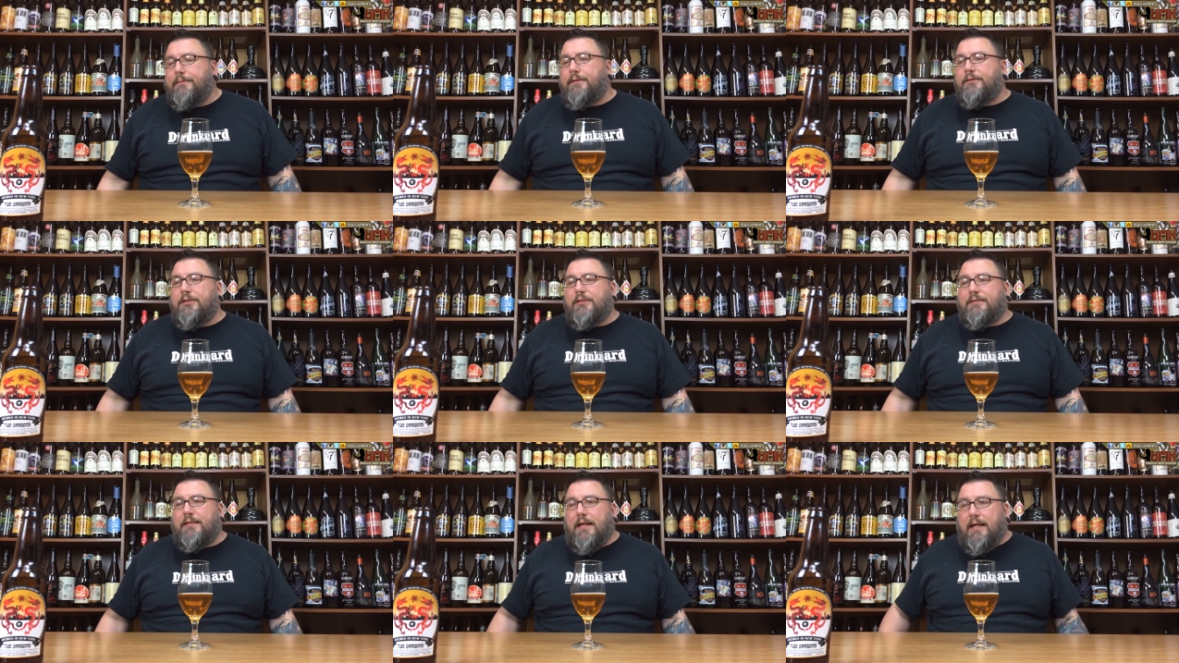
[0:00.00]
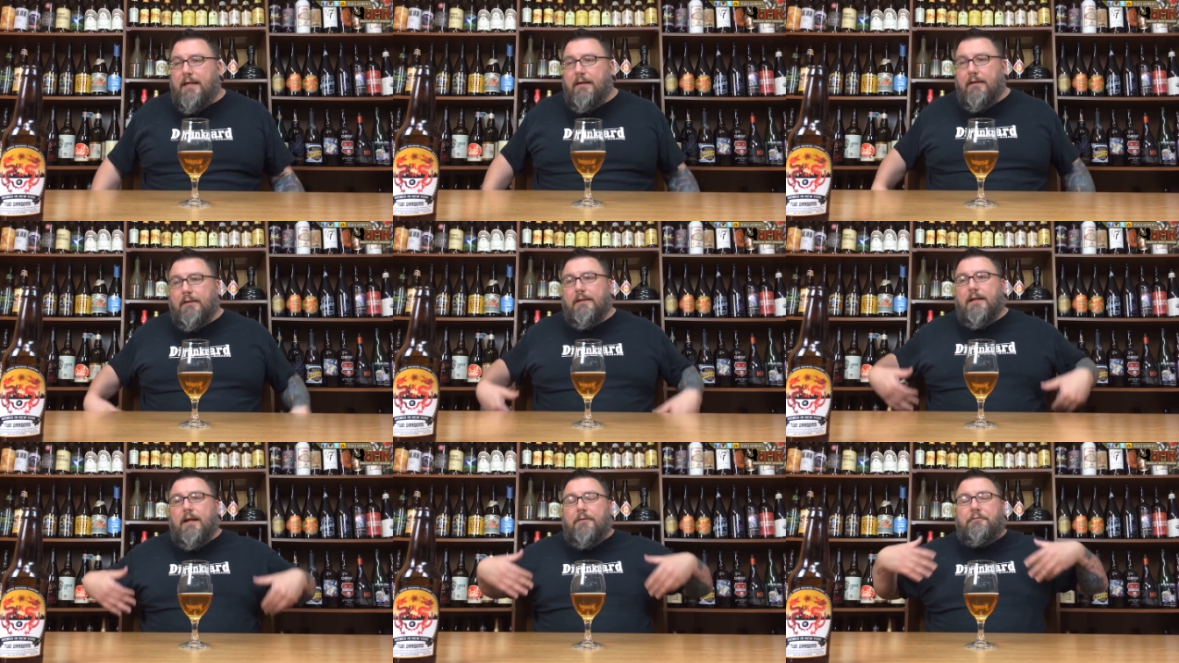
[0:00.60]
And just say,
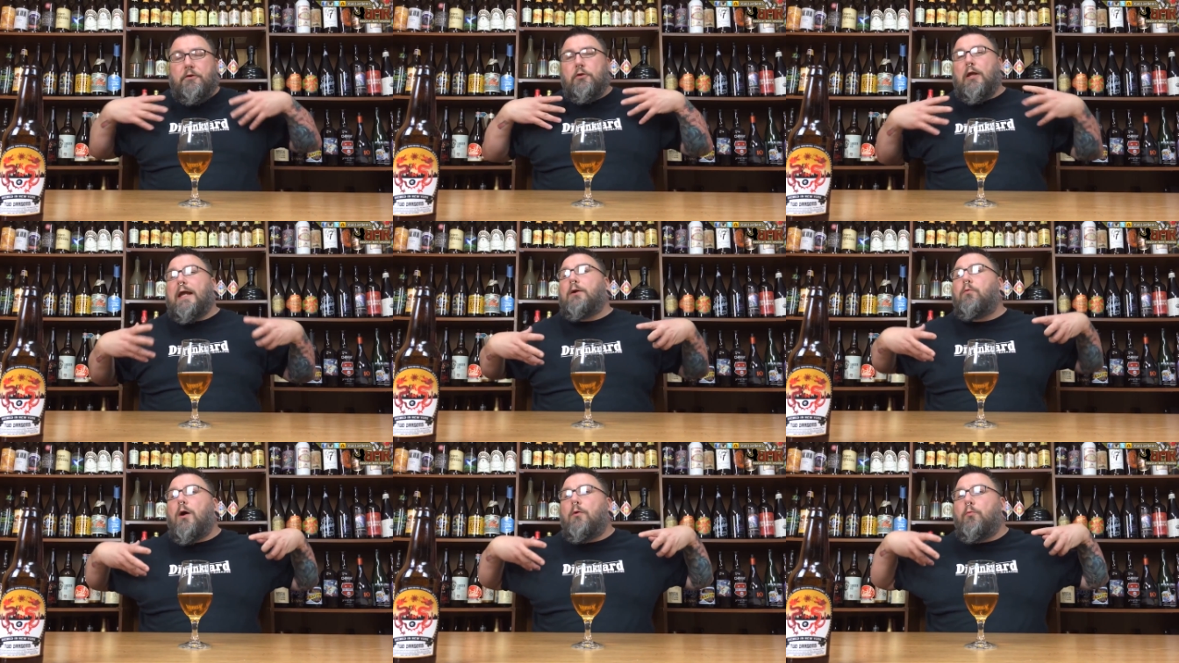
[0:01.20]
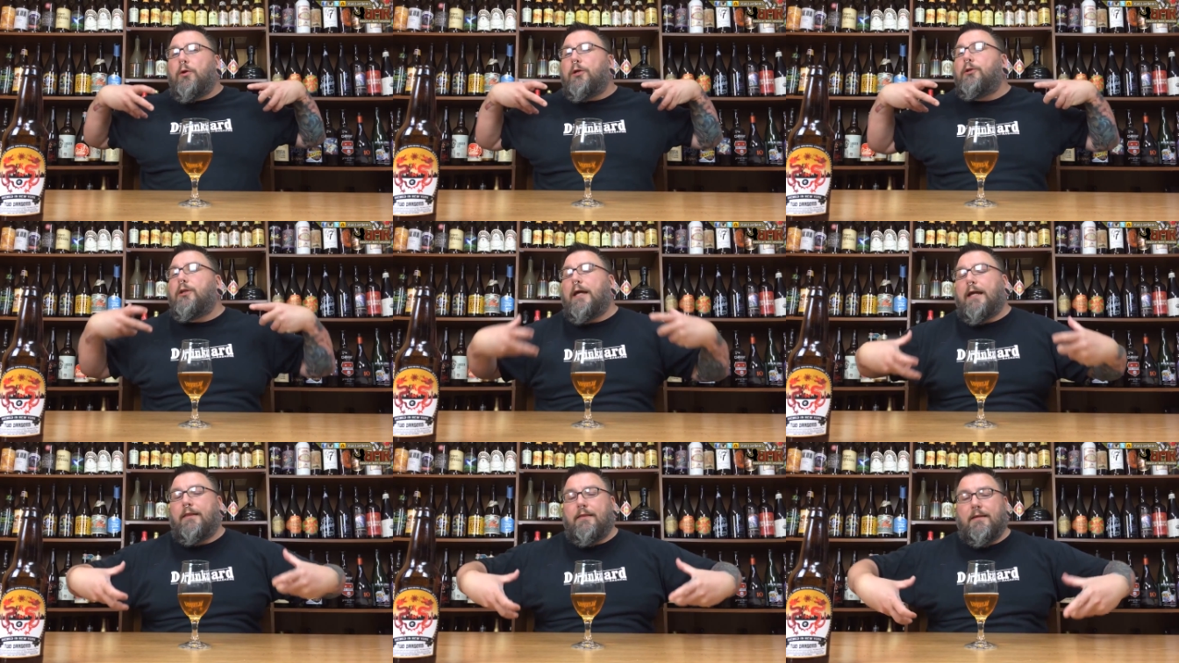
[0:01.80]
if you like what, will you
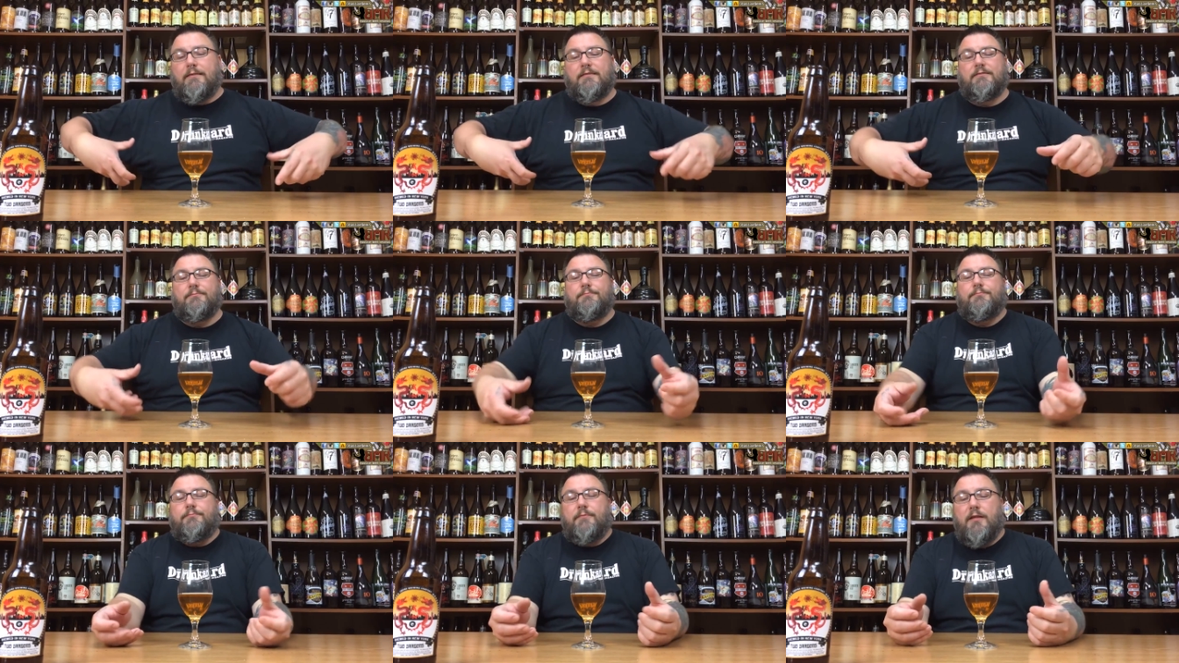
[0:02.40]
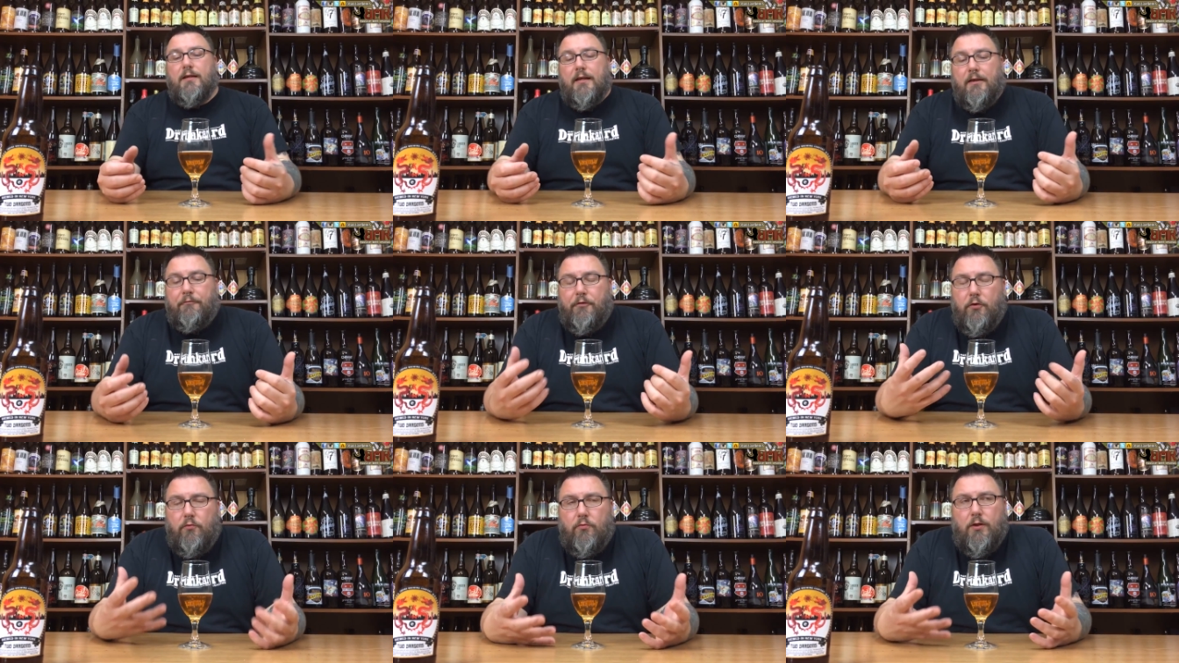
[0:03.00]
like this?
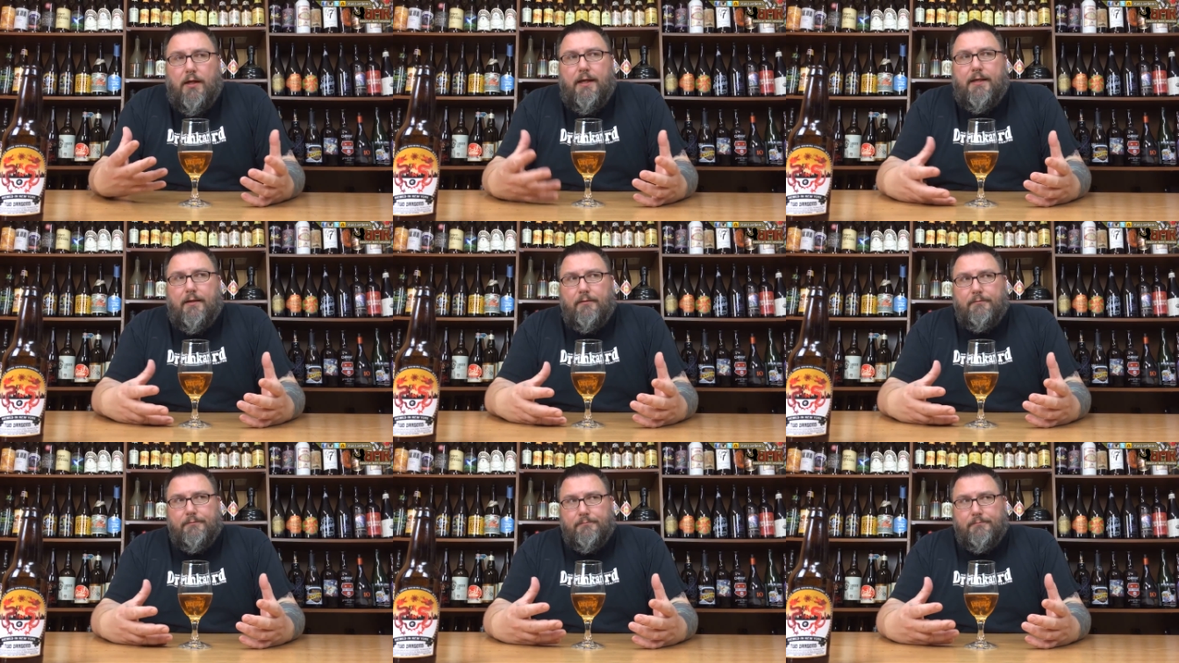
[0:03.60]
If you like,